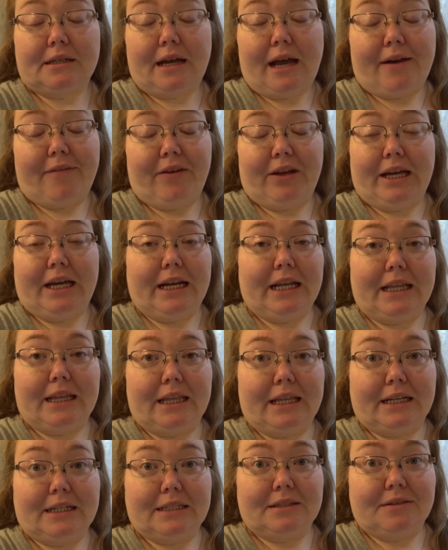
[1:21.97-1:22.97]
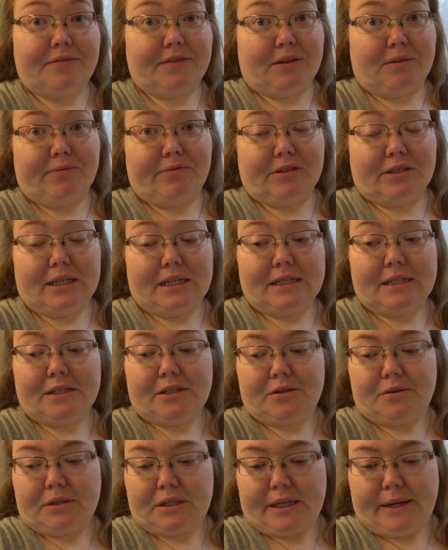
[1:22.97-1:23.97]
having anything to film for Tasty
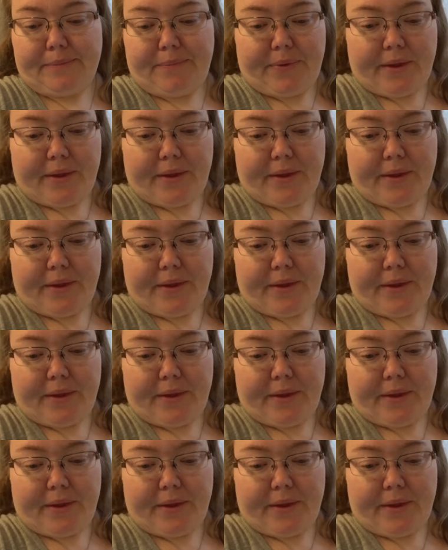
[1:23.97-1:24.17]
Tuesday.